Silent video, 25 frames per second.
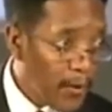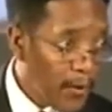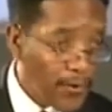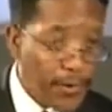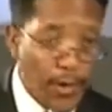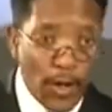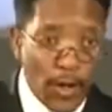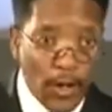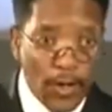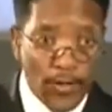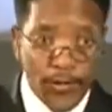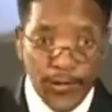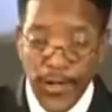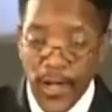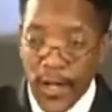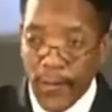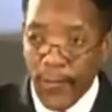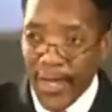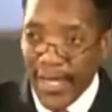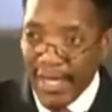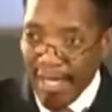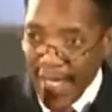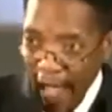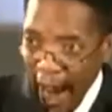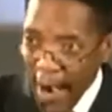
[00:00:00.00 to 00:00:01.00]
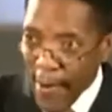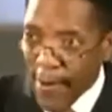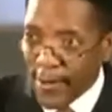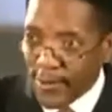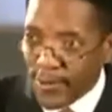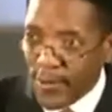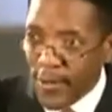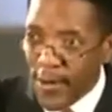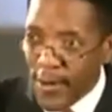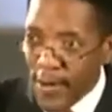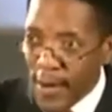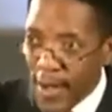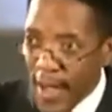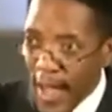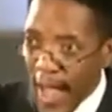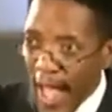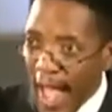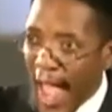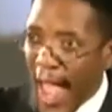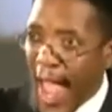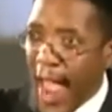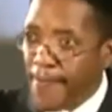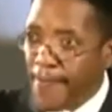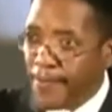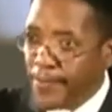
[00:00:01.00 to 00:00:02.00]
Seal is dealing with character
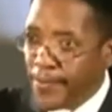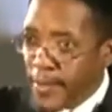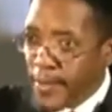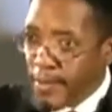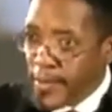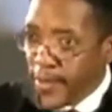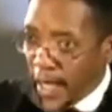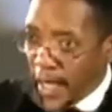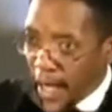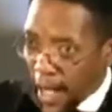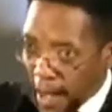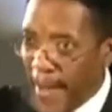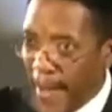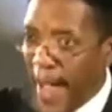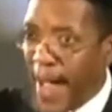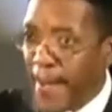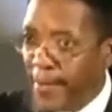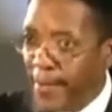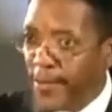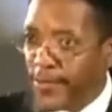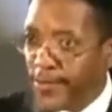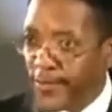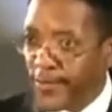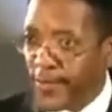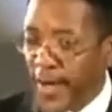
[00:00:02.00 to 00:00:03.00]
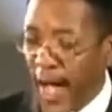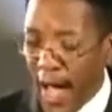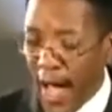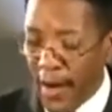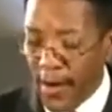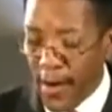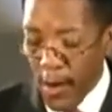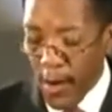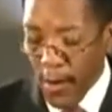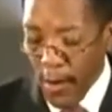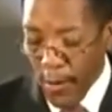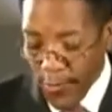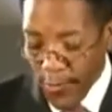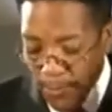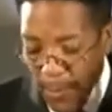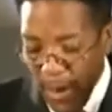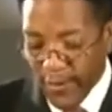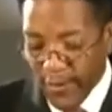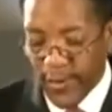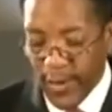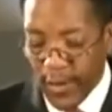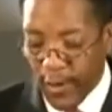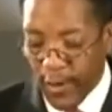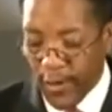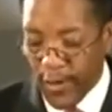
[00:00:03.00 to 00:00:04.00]
and the commandments of God,
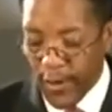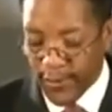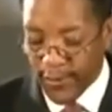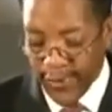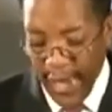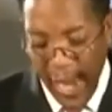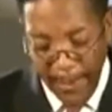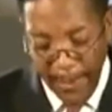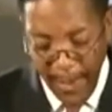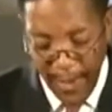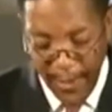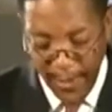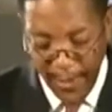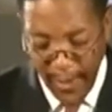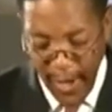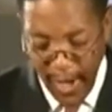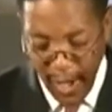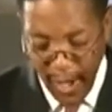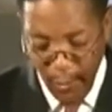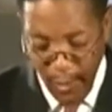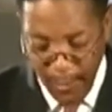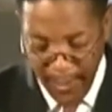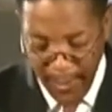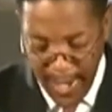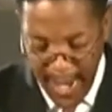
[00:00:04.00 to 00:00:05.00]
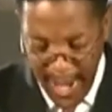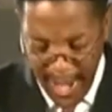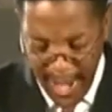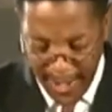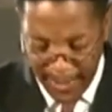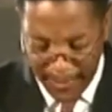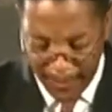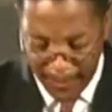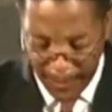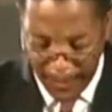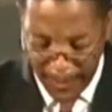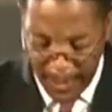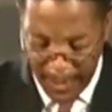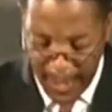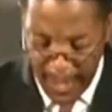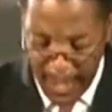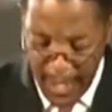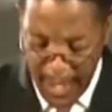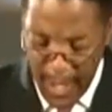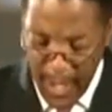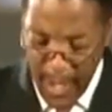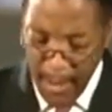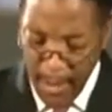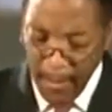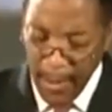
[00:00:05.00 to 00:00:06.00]
especially though the Sabbath. Are you with me now?
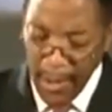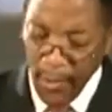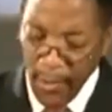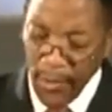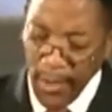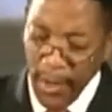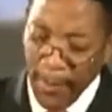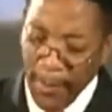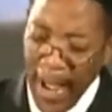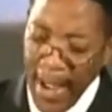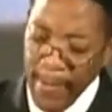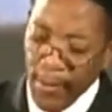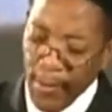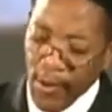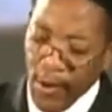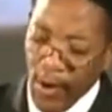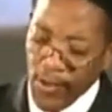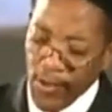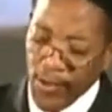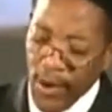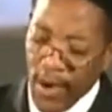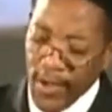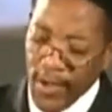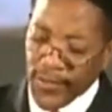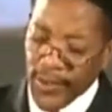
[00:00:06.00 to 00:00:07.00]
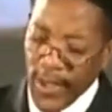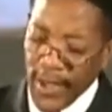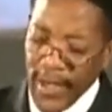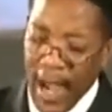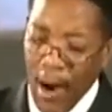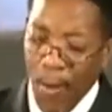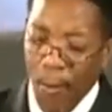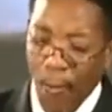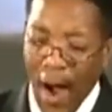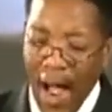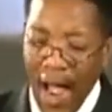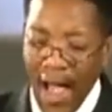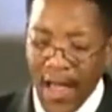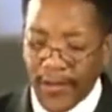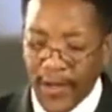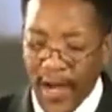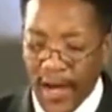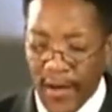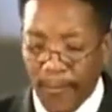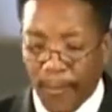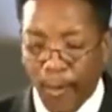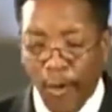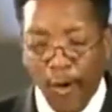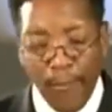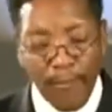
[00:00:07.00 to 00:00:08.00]
But look what the Bible goes on and say, now why is
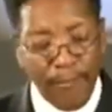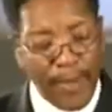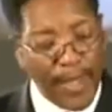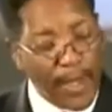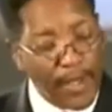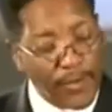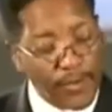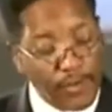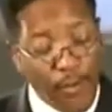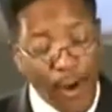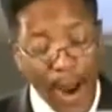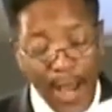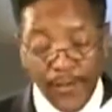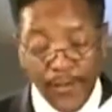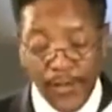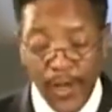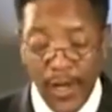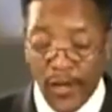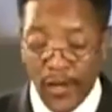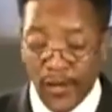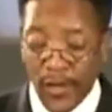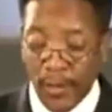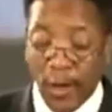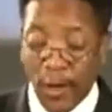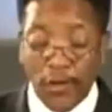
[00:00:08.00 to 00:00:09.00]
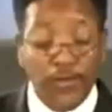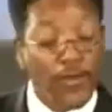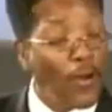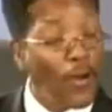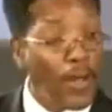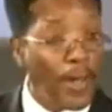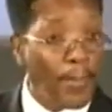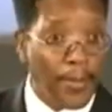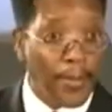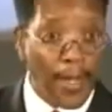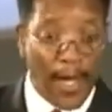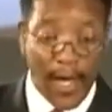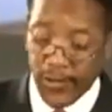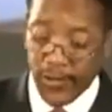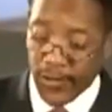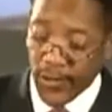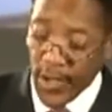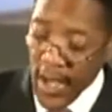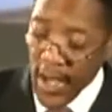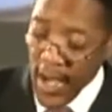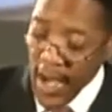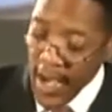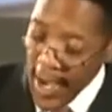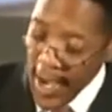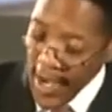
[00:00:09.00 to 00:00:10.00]
that important? Because Christ entered the most holy place
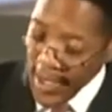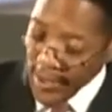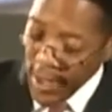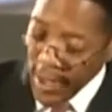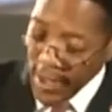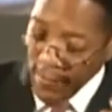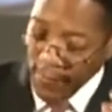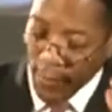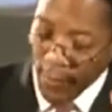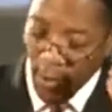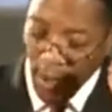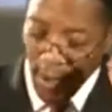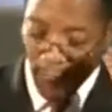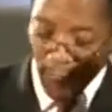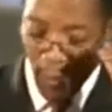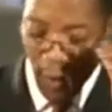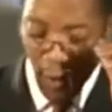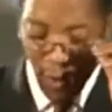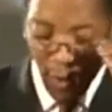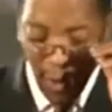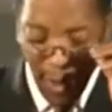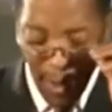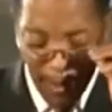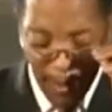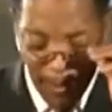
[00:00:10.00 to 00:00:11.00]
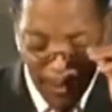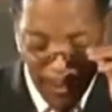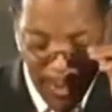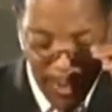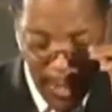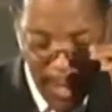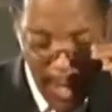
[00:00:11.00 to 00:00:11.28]
in 1844.